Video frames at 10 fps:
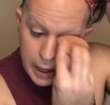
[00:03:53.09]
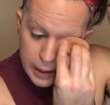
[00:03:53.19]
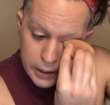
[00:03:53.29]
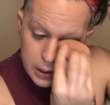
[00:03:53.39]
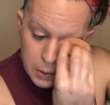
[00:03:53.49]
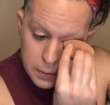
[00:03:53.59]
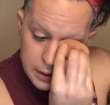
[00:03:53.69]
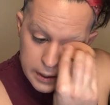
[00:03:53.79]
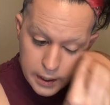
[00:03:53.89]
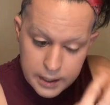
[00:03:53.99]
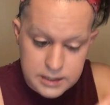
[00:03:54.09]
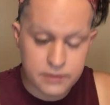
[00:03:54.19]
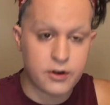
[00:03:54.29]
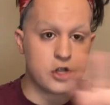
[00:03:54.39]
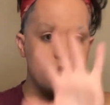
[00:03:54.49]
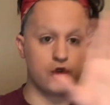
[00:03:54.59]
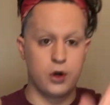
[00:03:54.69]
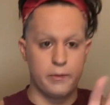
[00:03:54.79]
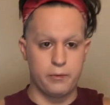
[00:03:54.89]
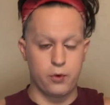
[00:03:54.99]
I like a queen that has a very
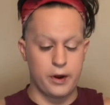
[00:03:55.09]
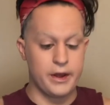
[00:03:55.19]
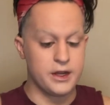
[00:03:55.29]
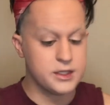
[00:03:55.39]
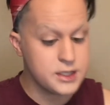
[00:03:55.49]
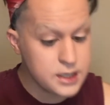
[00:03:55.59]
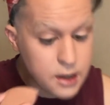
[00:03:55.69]
strong brand.